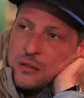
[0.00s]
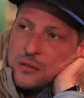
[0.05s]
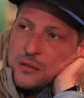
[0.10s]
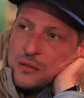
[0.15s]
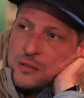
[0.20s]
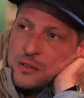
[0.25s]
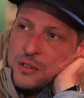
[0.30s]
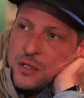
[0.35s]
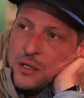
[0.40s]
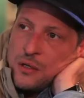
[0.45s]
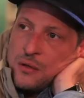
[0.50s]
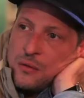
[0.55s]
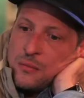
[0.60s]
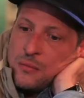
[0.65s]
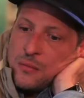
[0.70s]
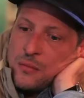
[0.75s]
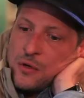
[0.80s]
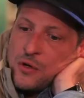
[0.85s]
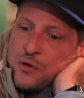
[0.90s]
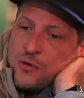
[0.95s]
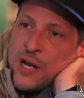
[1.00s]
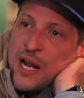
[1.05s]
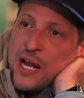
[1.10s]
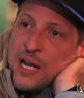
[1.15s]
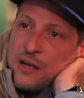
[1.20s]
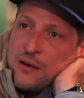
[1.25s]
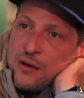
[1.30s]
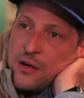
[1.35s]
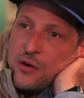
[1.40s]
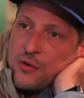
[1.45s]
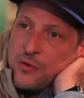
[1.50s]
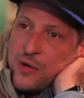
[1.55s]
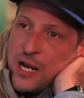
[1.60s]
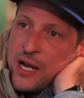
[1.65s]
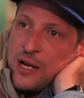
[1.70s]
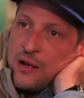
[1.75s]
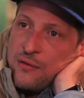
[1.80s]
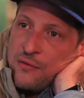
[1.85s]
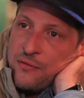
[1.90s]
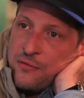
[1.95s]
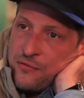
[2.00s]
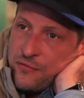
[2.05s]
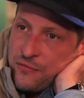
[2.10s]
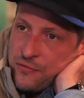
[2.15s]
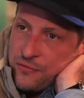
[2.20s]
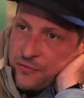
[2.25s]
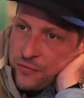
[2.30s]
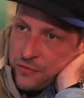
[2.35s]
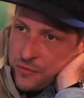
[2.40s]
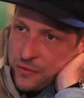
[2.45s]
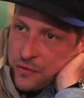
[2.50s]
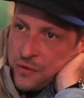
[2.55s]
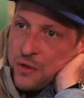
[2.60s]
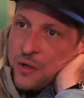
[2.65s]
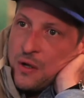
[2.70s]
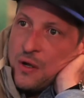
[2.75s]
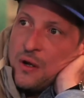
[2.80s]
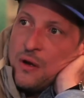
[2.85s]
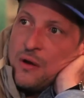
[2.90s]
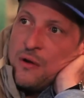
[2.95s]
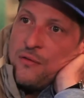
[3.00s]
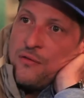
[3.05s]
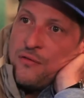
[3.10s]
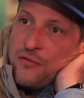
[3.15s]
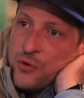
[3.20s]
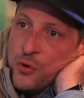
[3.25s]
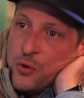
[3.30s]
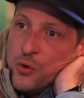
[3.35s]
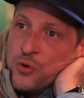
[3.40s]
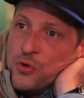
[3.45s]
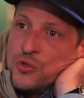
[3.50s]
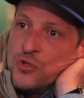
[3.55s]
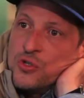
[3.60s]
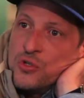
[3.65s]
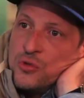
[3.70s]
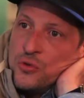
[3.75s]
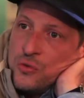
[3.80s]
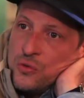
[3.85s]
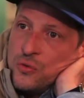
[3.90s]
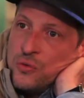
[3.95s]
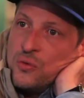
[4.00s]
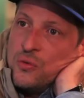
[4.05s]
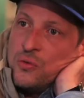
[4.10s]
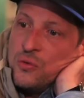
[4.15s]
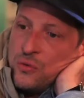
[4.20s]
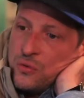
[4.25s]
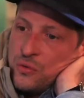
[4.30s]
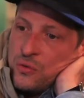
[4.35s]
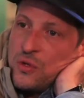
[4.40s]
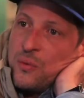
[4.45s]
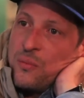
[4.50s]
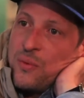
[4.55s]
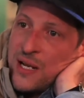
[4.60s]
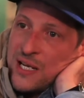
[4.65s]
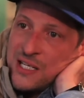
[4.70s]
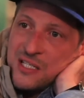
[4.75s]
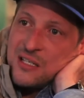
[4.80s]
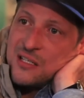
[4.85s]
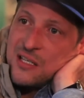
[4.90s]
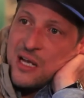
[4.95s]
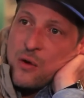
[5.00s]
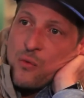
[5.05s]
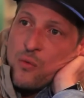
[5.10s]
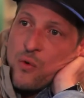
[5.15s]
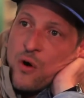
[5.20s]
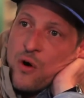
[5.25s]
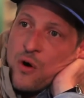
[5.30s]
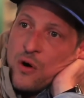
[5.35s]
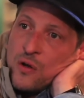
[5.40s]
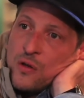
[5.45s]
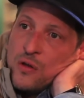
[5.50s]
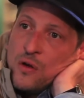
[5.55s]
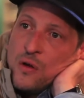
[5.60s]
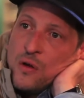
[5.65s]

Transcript: some creative food to the places I worked,